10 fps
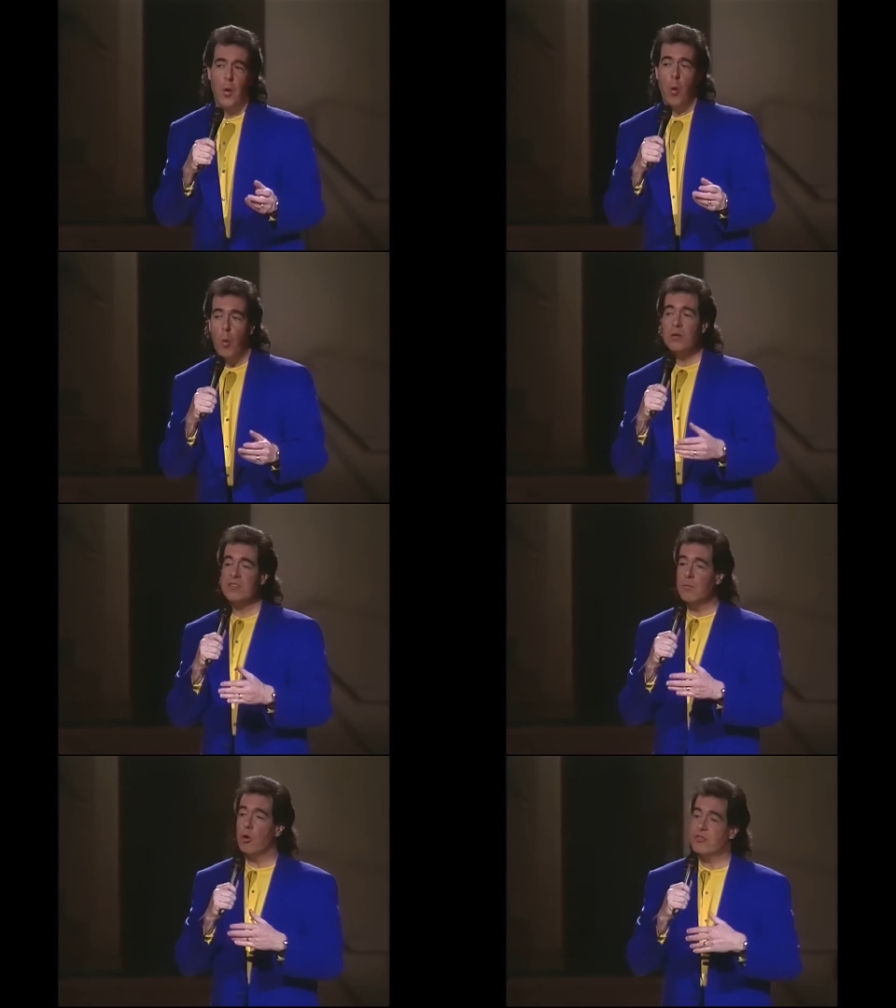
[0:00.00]
was the
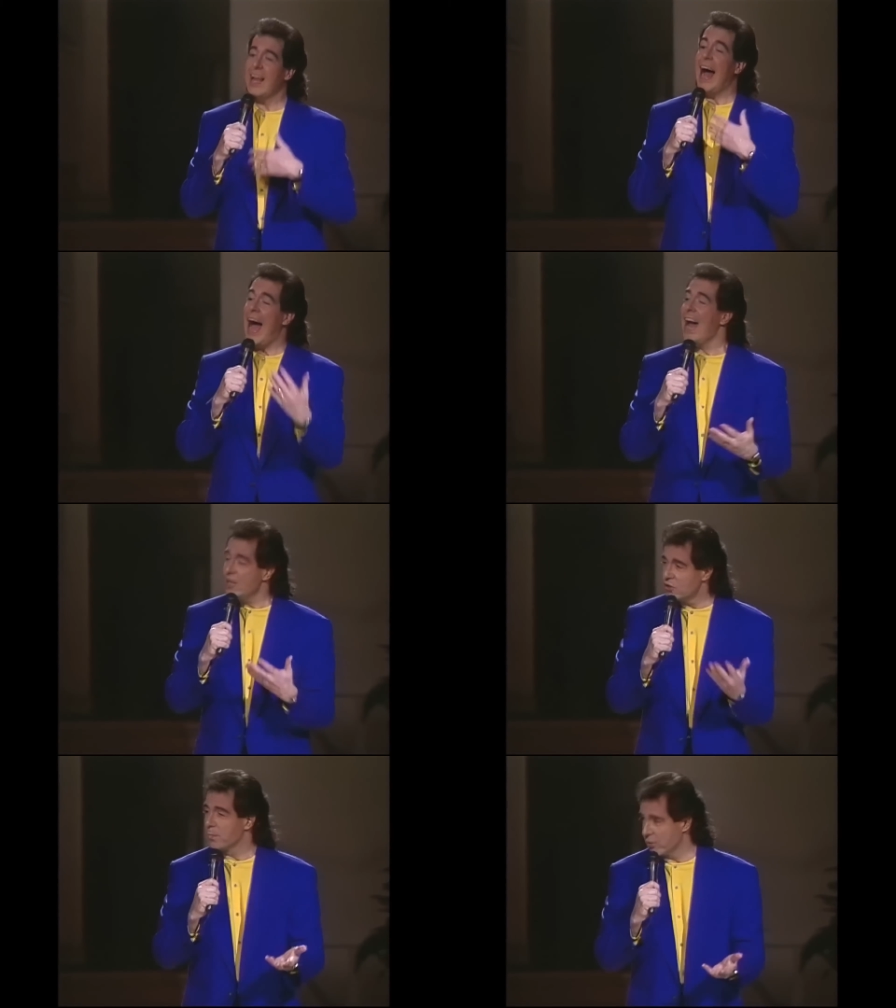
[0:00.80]
most
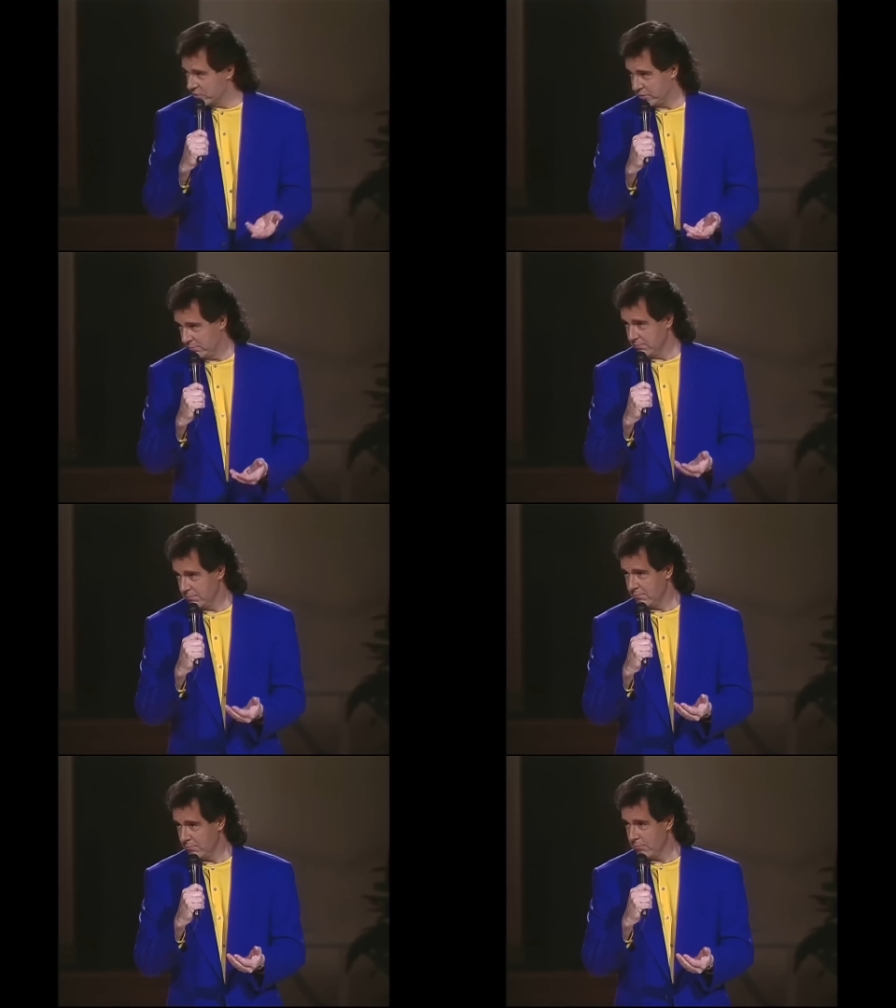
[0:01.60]
honest person
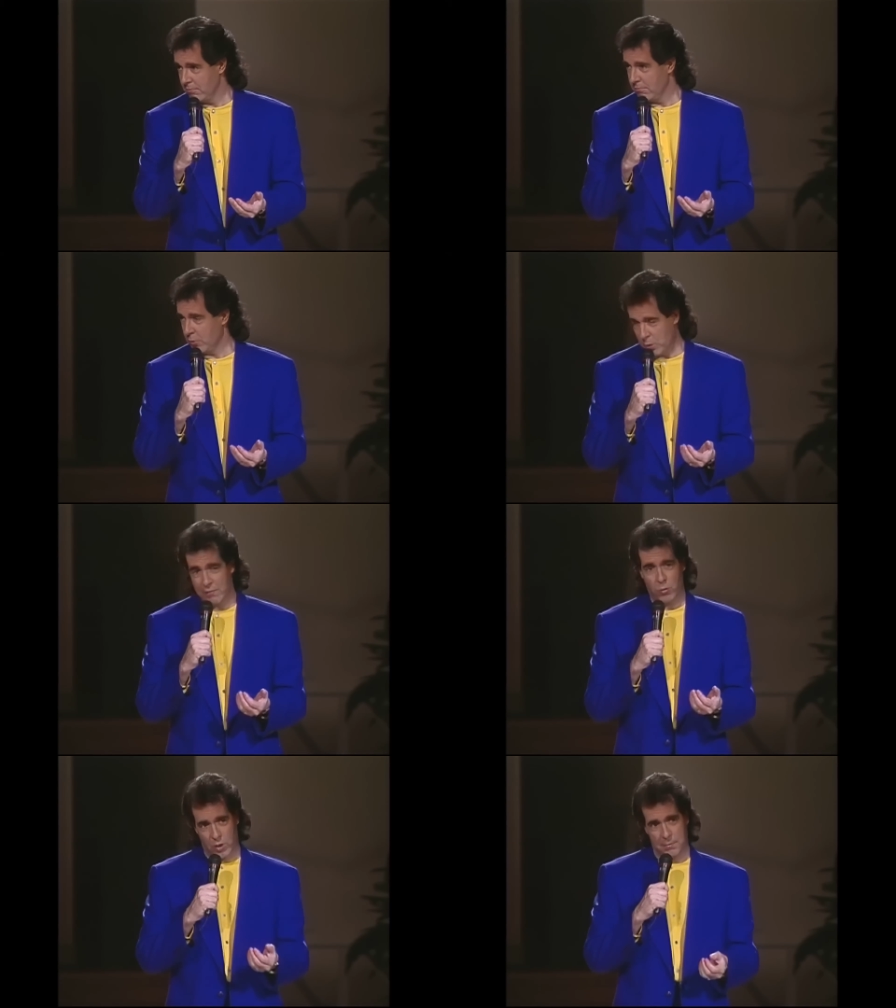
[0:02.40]
you'd ever
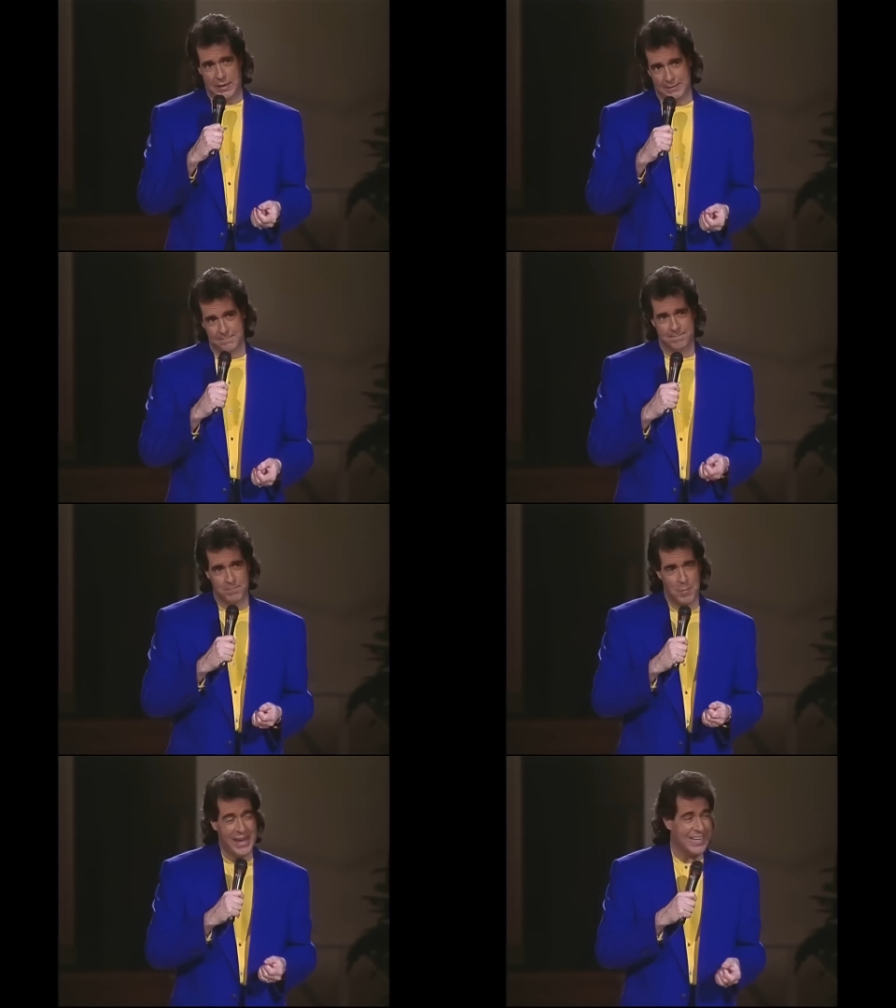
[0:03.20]
want to meet,
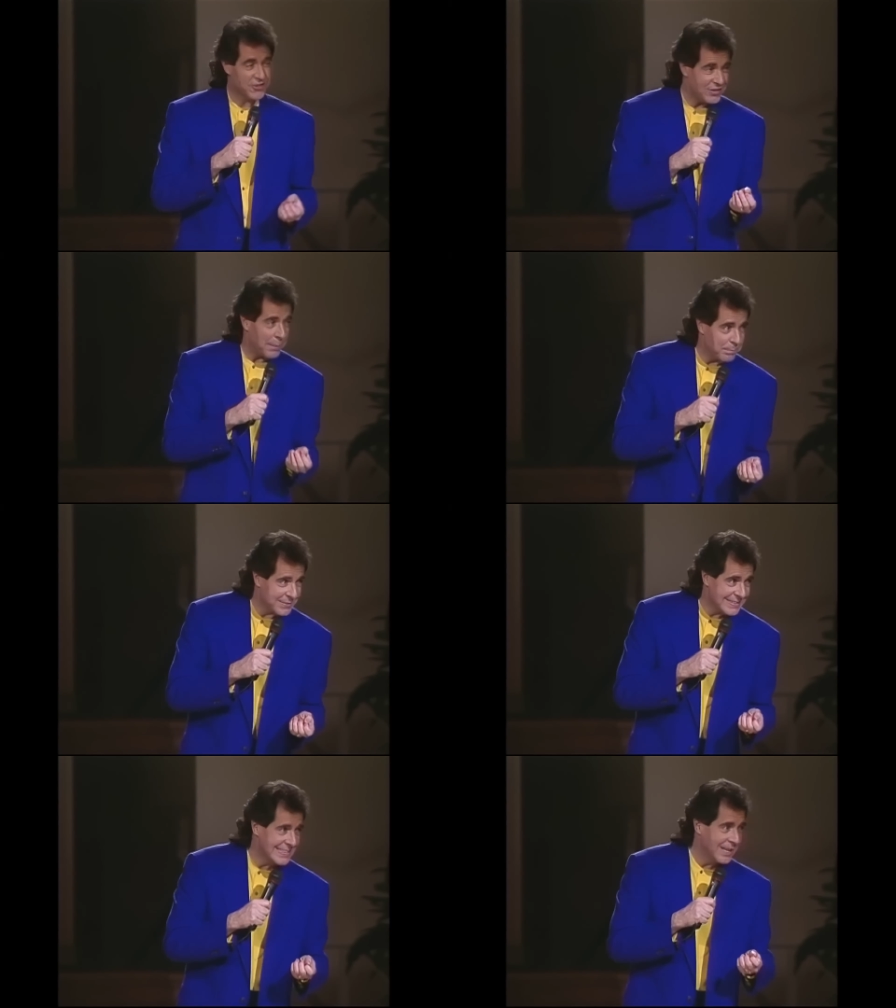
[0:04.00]

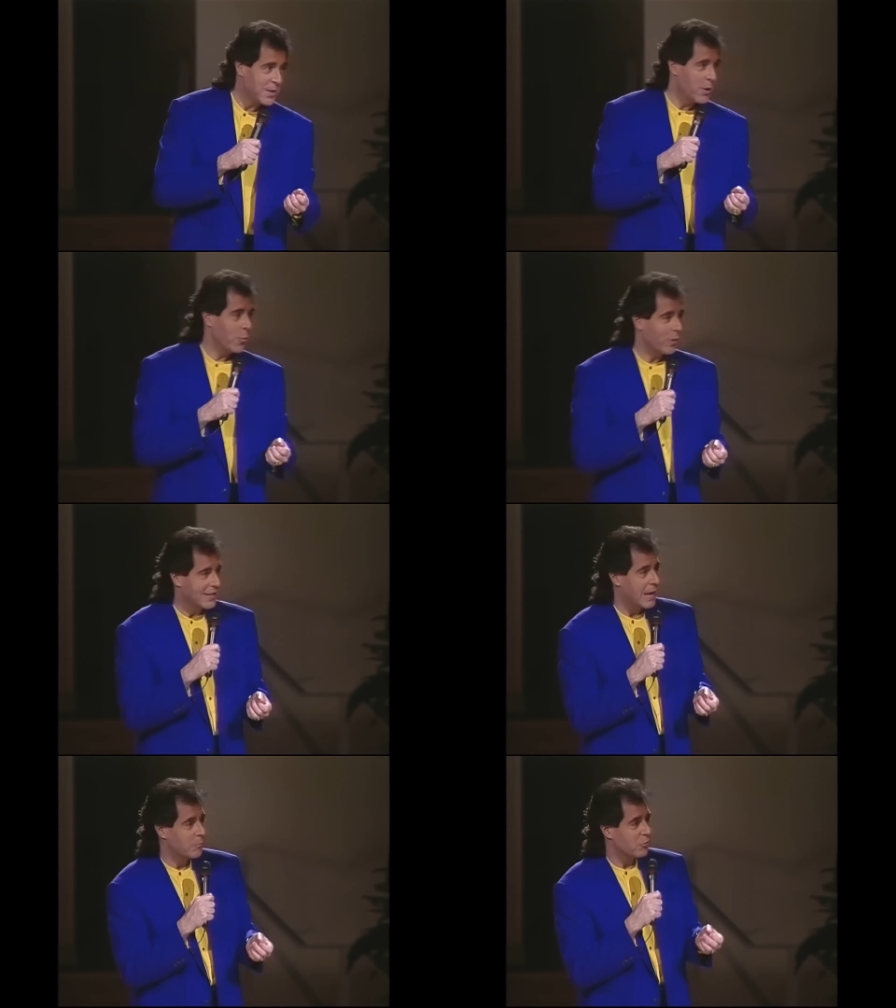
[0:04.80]
except when it
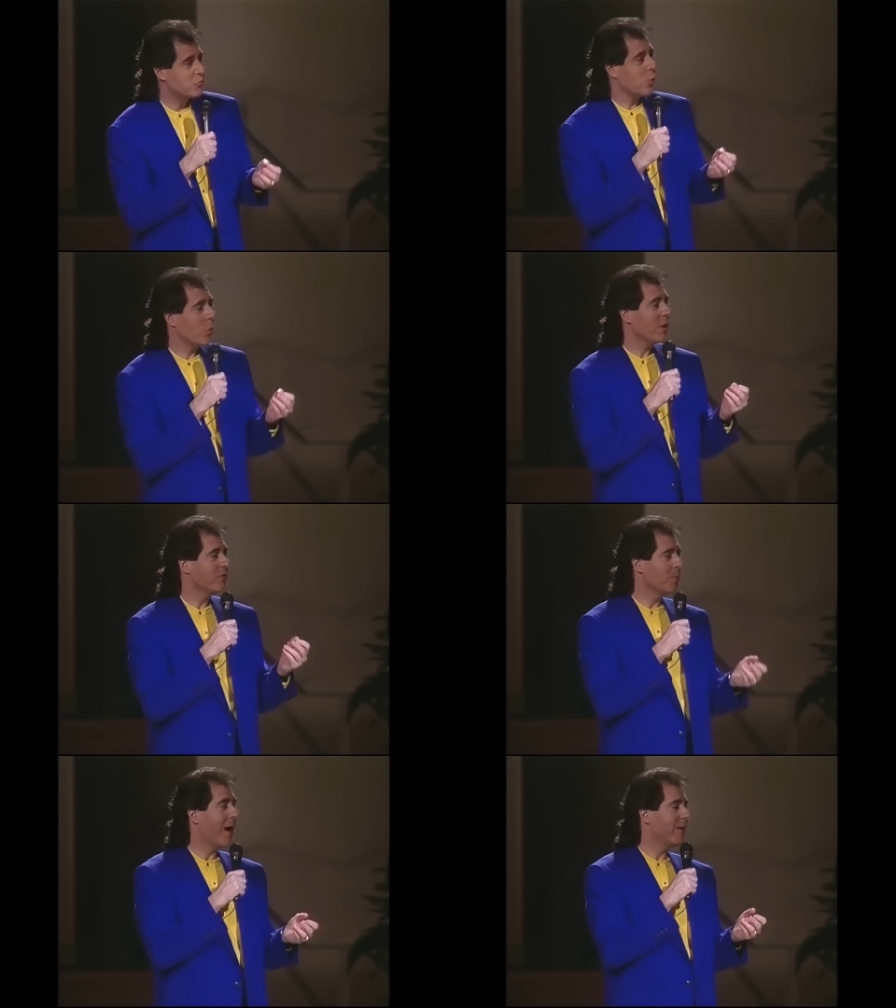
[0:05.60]
came to stories
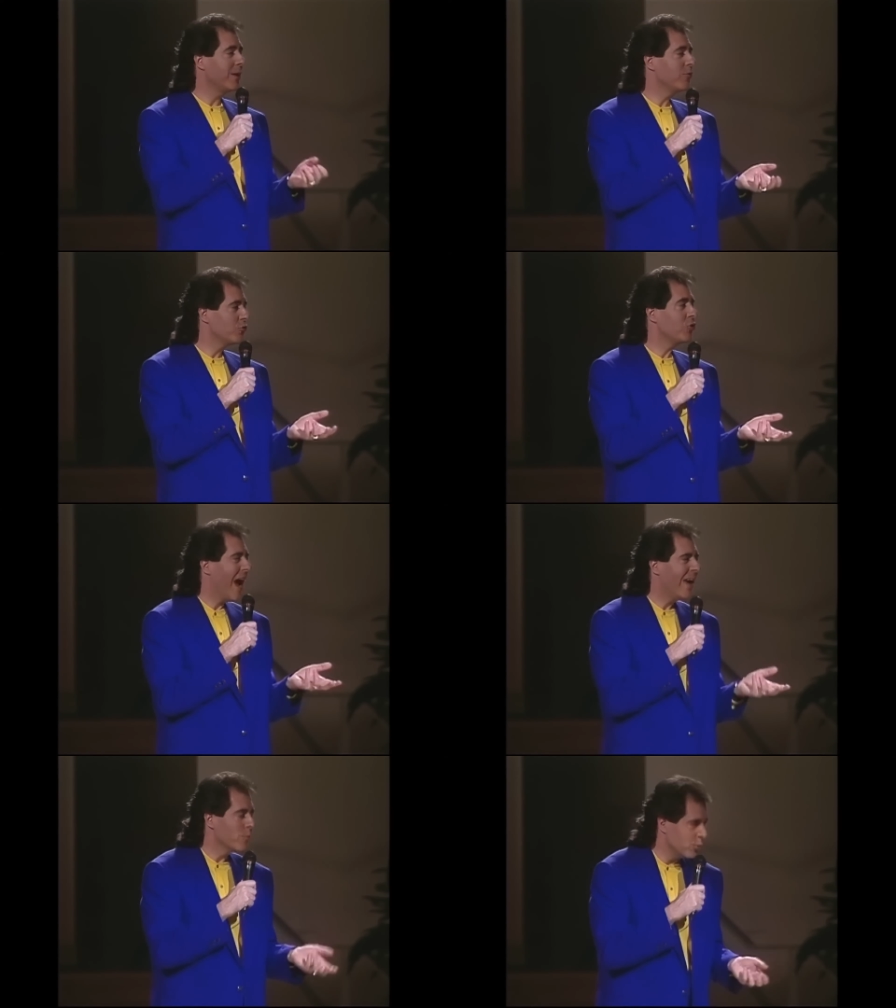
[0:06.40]
about his
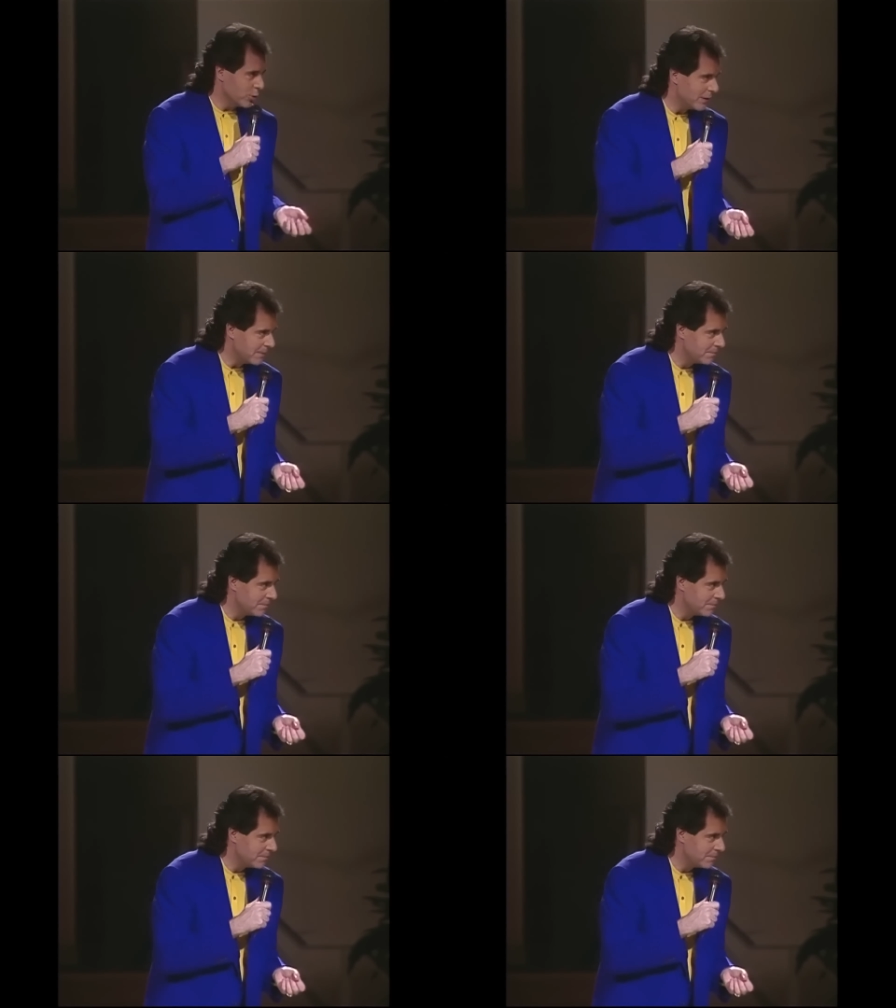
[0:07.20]
childhood.